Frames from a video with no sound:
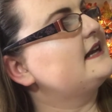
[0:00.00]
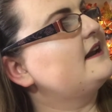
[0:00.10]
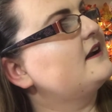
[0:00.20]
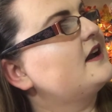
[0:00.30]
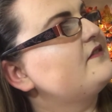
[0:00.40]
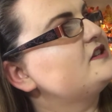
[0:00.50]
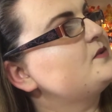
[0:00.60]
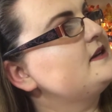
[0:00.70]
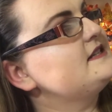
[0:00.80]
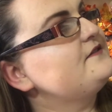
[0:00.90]
and uncover
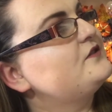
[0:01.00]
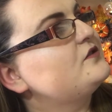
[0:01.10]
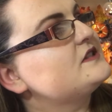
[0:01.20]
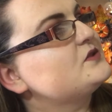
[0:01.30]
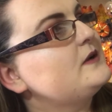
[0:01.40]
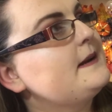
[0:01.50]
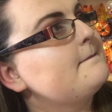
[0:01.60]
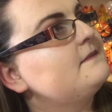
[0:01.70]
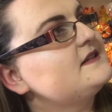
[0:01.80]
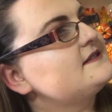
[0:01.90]
24 sweet
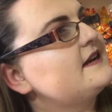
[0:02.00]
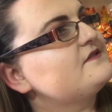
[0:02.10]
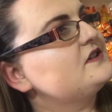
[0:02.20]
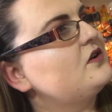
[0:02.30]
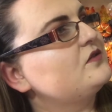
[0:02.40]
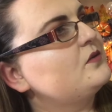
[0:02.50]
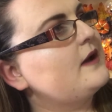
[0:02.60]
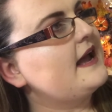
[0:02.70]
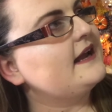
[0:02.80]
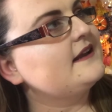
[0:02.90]
must-haves along the
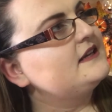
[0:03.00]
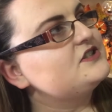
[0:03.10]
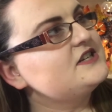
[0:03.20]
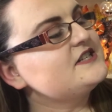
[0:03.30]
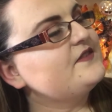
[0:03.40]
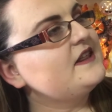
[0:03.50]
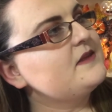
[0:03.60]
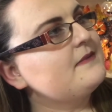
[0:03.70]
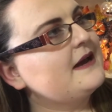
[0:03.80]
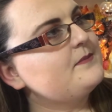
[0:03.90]
way. Just follow
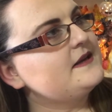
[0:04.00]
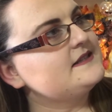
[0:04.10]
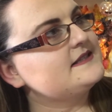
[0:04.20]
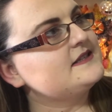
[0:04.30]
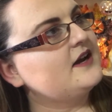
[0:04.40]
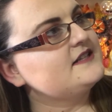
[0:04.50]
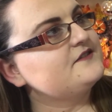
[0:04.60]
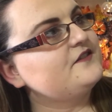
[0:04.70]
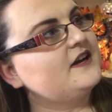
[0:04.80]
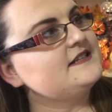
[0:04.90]
the map inside to
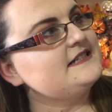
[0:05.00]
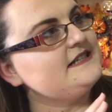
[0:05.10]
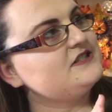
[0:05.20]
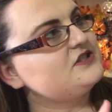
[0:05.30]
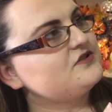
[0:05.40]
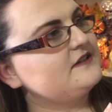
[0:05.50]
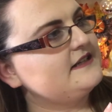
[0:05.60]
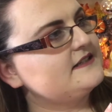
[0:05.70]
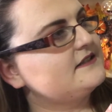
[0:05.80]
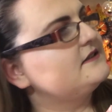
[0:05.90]
find each
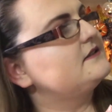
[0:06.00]
treat.